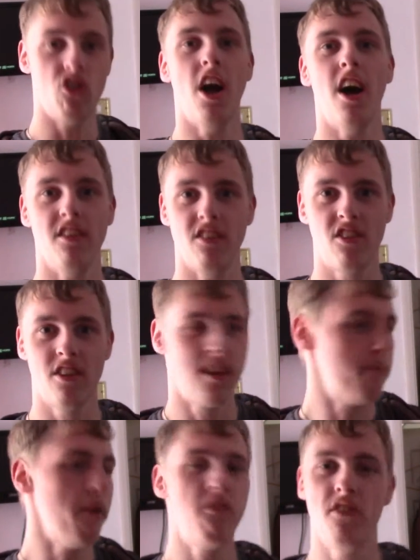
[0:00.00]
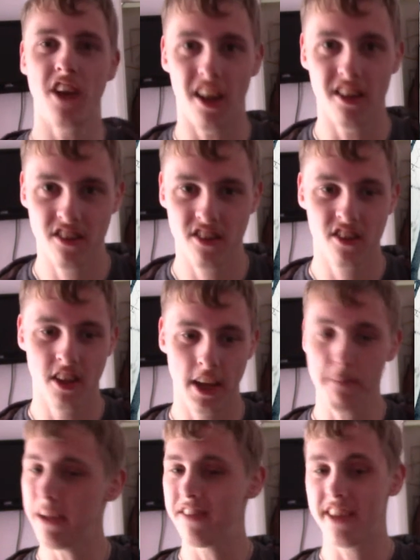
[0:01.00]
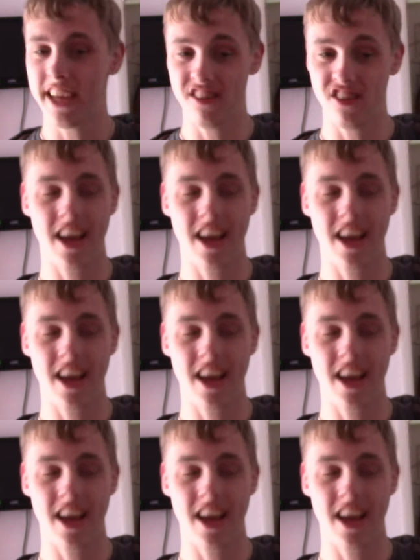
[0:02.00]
nuts. They're both nuts. He basically gets